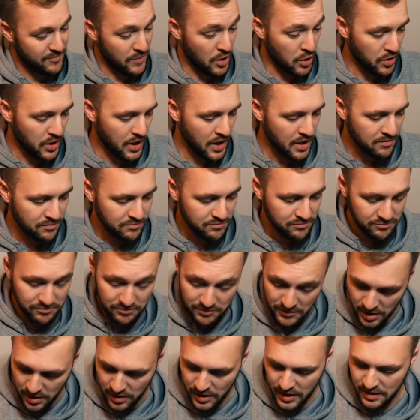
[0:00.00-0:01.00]
Okay.
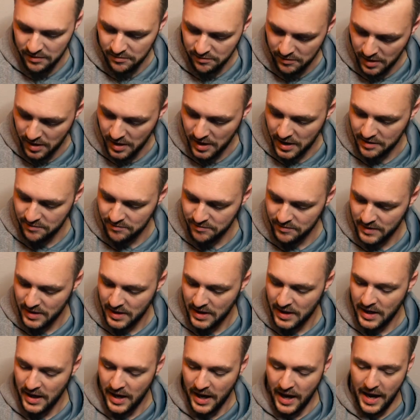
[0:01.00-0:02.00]
All right. All right.
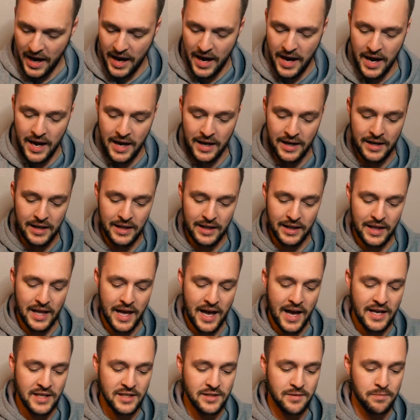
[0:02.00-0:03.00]
And
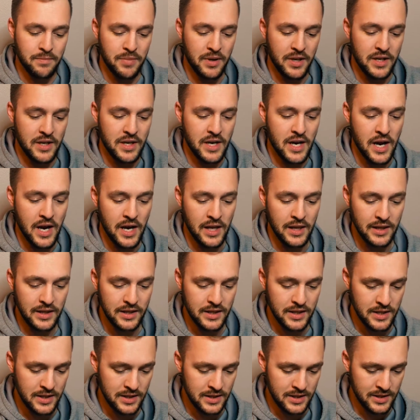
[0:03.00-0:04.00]
last but not
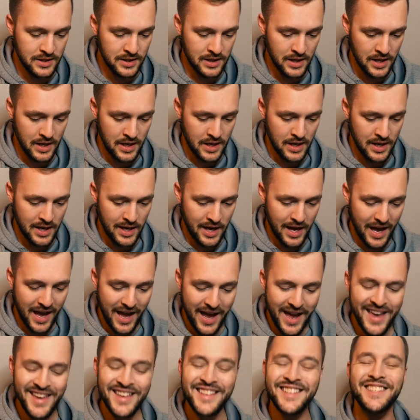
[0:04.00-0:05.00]
least,
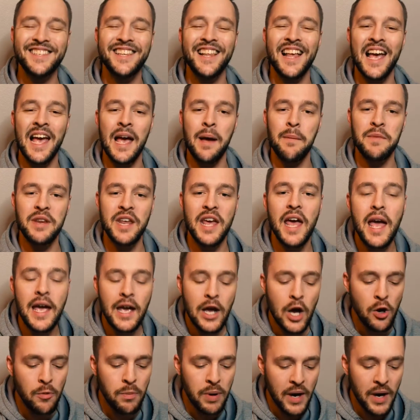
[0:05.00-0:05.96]
a slam Diego